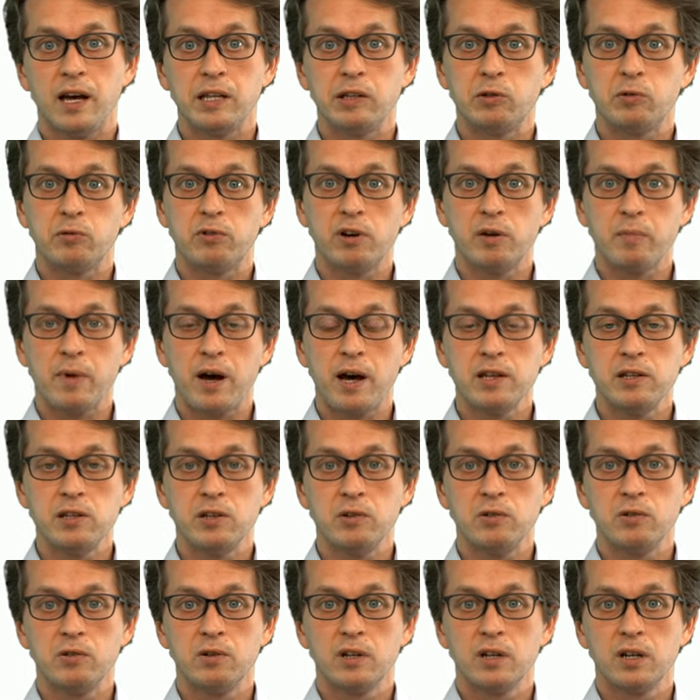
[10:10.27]
And to
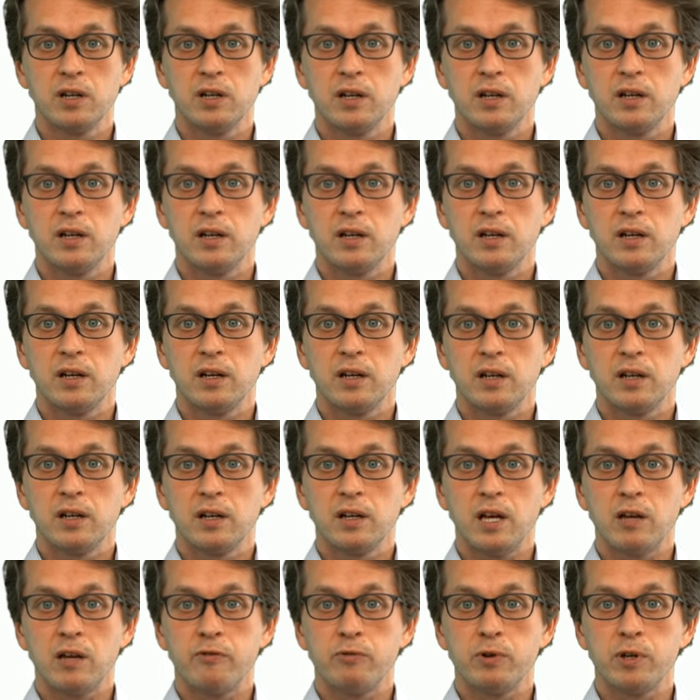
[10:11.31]
remind you,
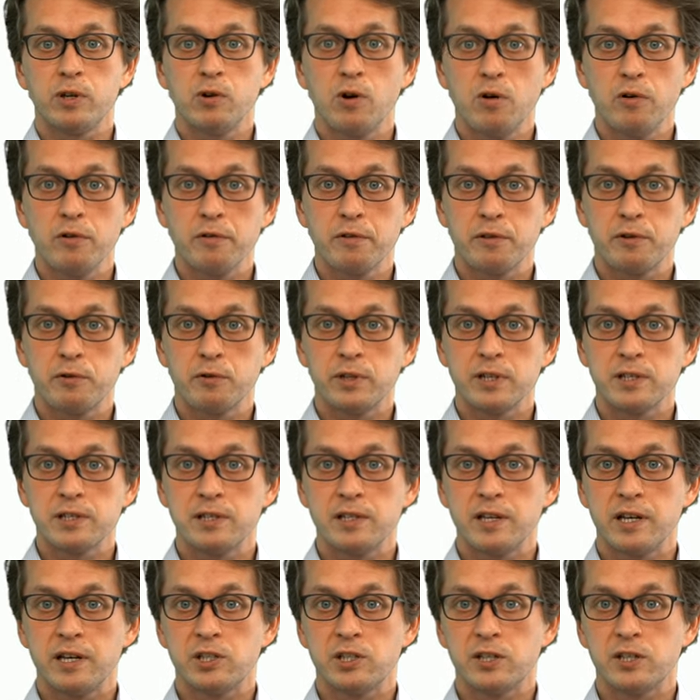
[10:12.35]
if we go through the
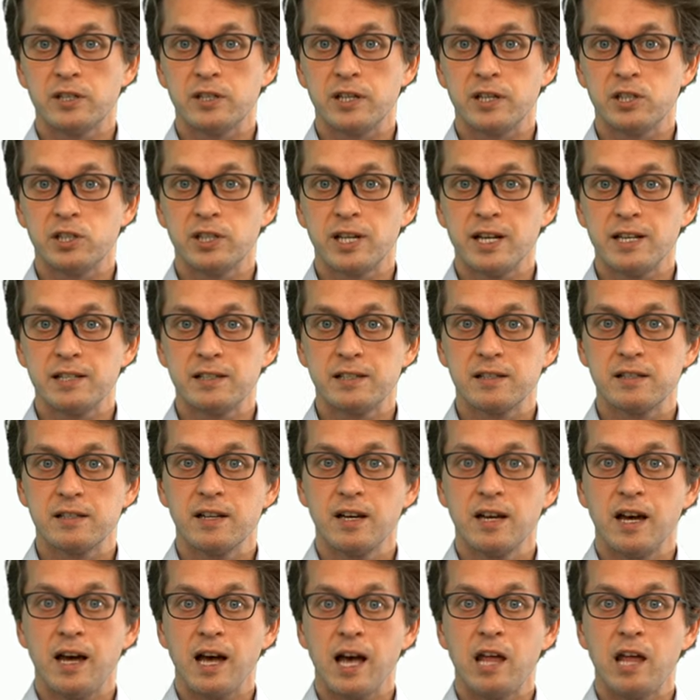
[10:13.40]
CHSH test